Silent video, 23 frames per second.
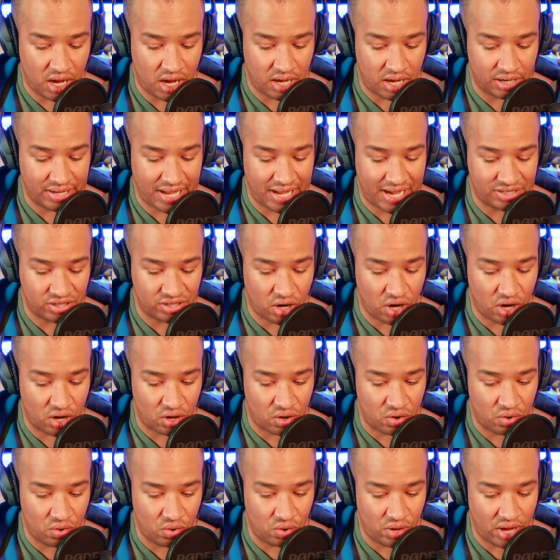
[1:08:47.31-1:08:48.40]
last
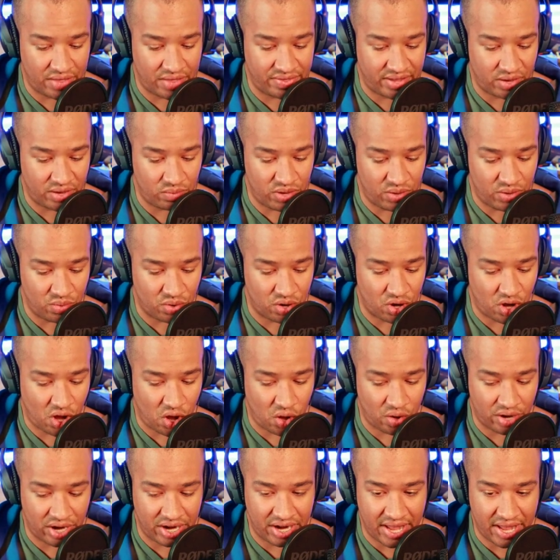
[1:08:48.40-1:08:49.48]
article and then we will call it a
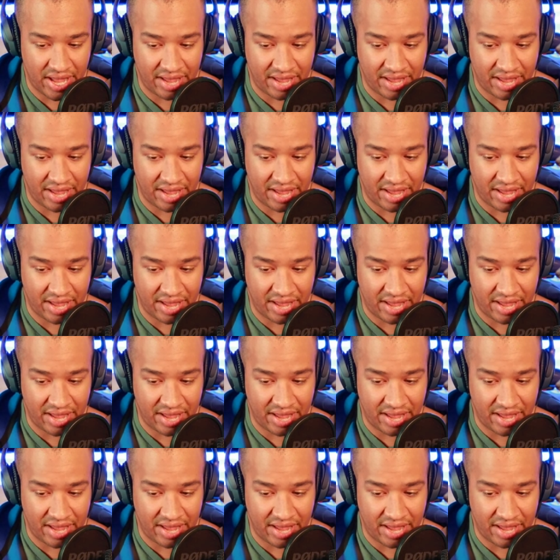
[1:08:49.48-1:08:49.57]
day.